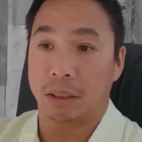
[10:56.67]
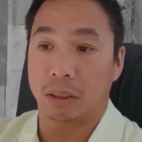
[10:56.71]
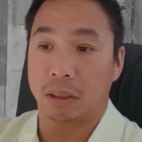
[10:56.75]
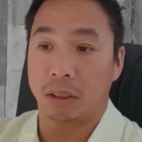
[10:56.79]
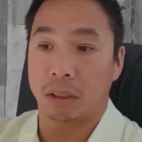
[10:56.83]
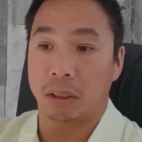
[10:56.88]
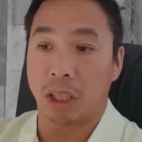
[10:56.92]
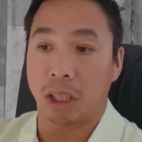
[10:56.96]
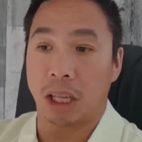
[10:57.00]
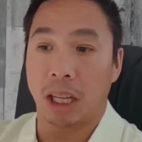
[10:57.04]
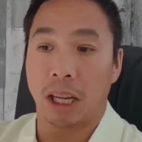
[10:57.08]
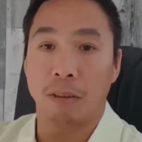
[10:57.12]

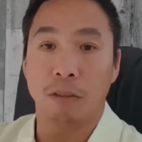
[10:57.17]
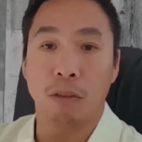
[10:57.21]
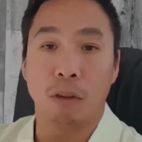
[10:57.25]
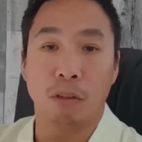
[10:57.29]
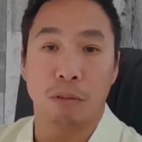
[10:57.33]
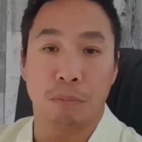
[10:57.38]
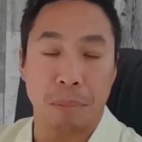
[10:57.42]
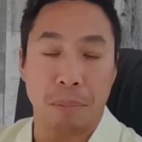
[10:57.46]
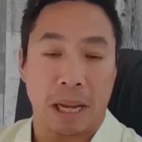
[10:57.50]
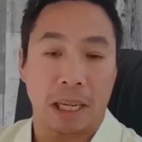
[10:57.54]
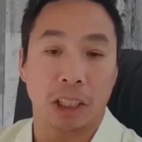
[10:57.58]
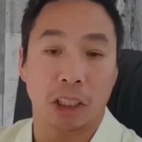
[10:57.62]
level
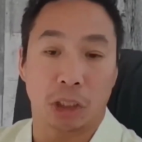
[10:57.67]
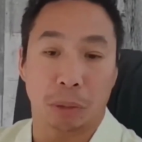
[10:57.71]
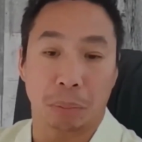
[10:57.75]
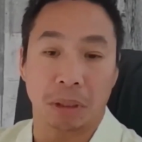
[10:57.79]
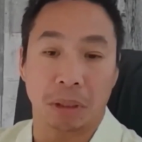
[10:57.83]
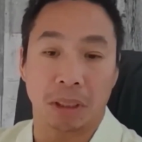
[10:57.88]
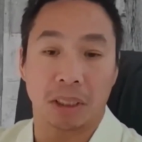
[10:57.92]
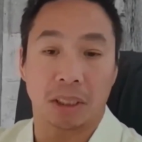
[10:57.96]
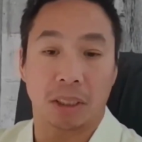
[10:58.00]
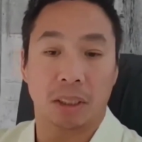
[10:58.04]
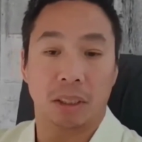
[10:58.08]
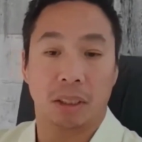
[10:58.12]
of
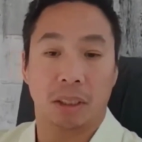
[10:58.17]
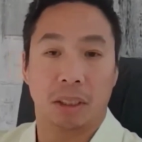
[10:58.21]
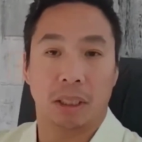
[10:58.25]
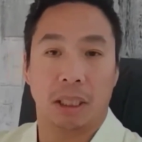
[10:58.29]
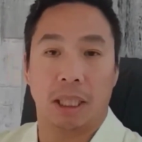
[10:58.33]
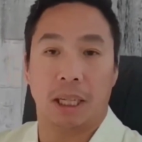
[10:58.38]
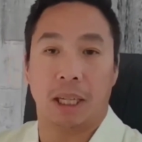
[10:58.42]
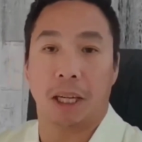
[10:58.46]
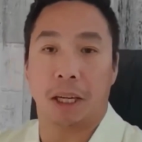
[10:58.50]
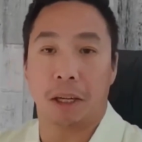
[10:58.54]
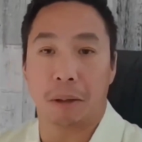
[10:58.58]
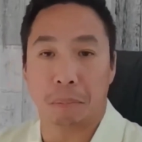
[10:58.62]
management.
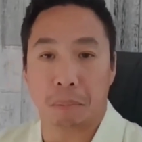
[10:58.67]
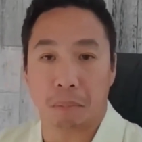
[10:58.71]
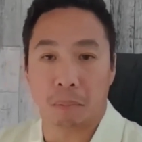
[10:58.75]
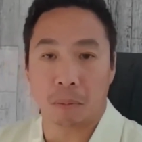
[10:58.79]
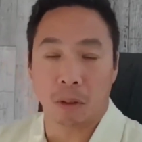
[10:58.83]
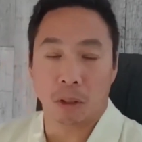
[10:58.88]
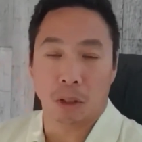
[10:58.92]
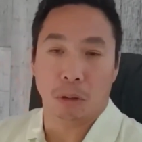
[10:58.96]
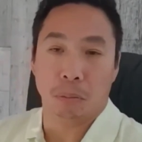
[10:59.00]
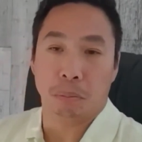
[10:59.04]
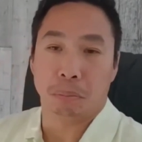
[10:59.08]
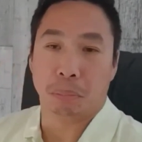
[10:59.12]

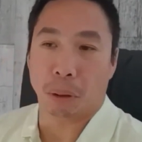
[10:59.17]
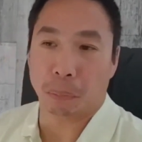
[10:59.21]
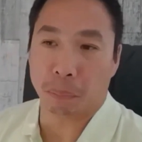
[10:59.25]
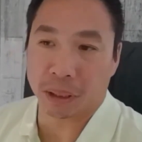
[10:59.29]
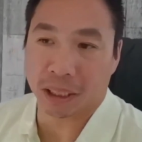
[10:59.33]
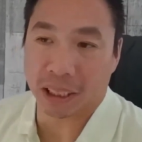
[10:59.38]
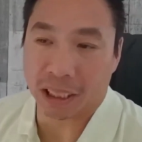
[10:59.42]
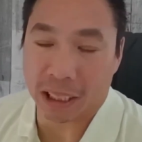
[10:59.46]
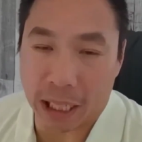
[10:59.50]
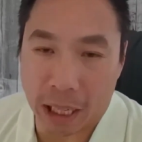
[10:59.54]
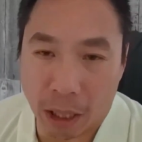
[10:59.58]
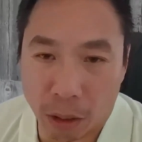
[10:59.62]

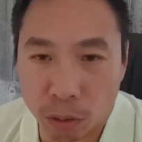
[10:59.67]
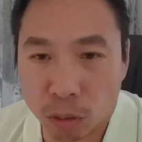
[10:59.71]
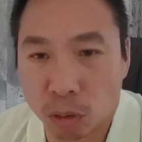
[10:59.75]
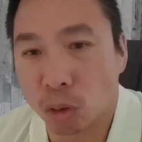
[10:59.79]
Public cloud